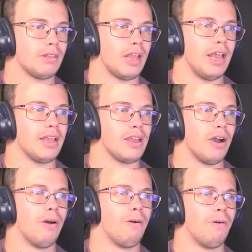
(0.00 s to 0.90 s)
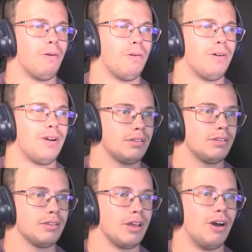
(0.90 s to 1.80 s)
Hey, yo.
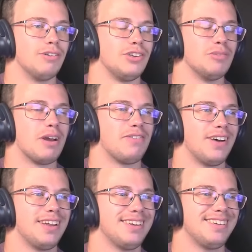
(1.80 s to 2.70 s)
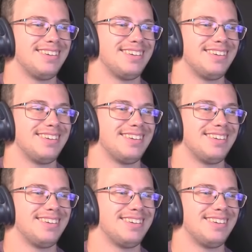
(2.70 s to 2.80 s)
Oh, she's about to fight it.